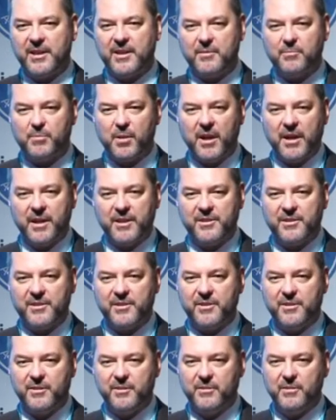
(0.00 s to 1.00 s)
place
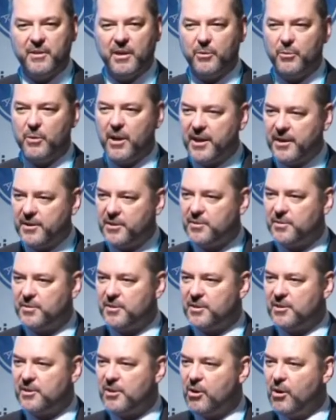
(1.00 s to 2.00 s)
to arrange for
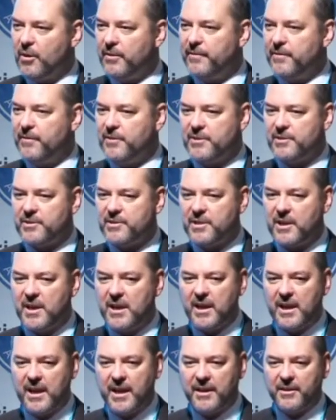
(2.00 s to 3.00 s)
this conference
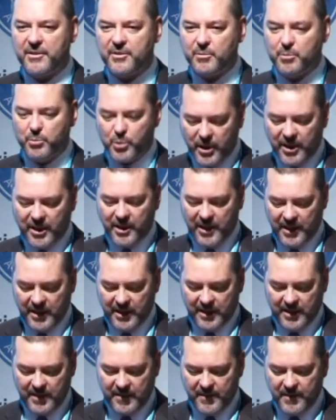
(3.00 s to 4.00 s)
and to bring
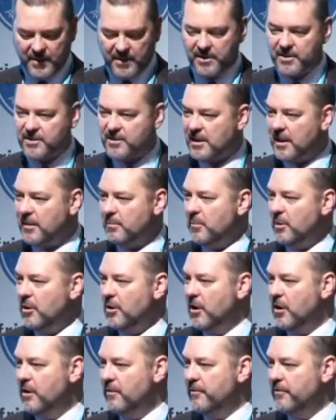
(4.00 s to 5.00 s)
here some
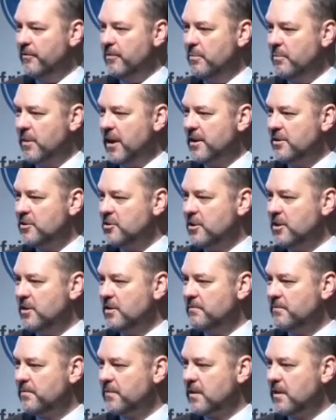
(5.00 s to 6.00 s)
of the major
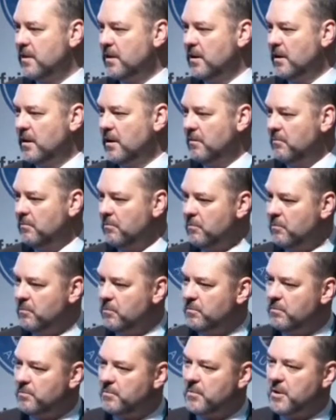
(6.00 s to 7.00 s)

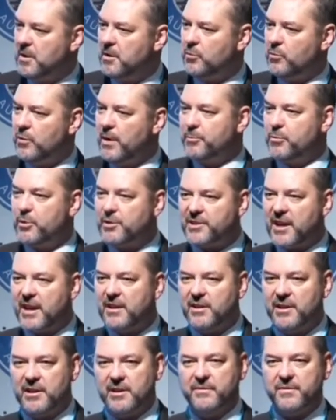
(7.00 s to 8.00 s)

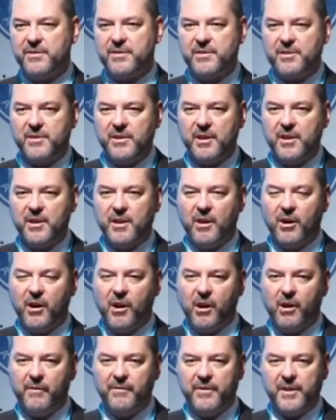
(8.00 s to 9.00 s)
representatives
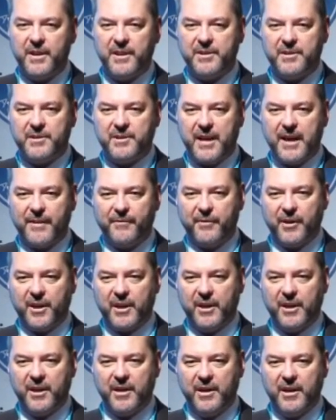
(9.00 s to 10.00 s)
of East
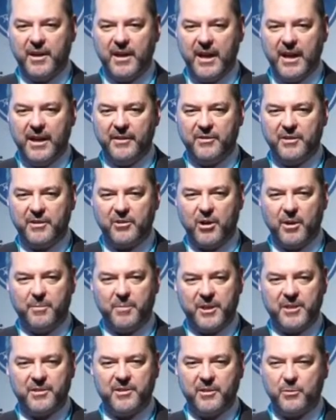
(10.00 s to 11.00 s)
Africa and the
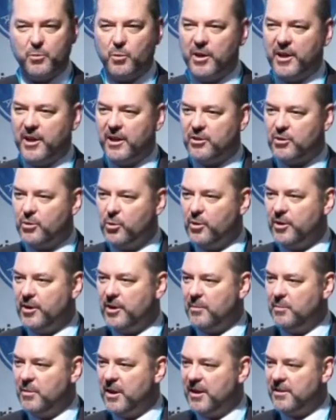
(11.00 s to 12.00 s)
topics that we are talking
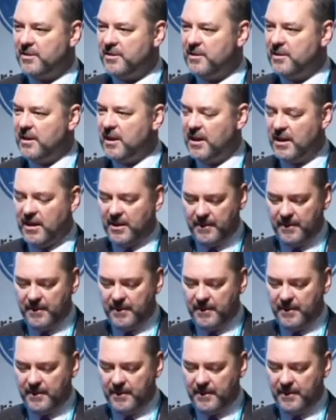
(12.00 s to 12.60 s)
about today.